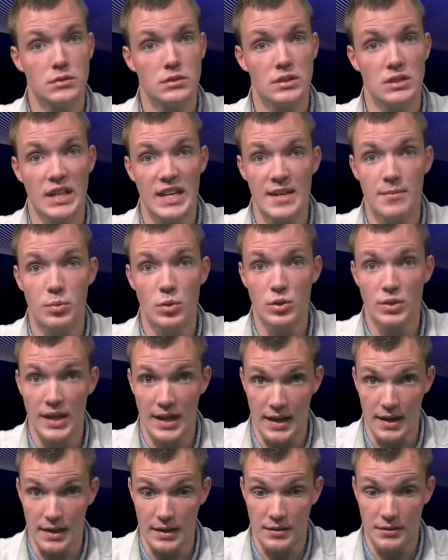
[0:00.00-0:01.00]
labeled
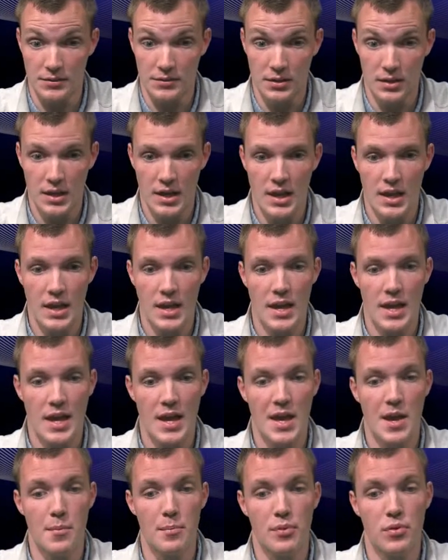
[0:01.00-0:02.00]
as
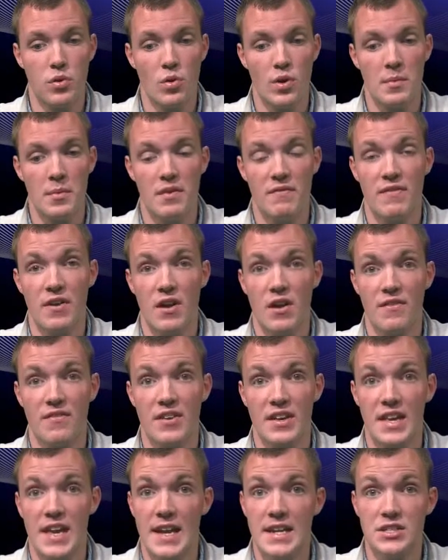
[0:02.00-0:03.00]
employment
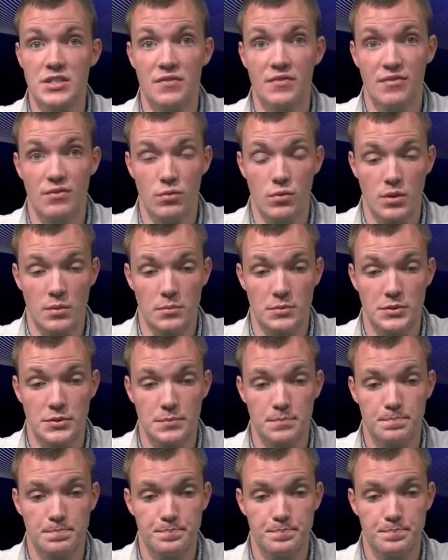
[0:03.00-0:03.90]
verification forms.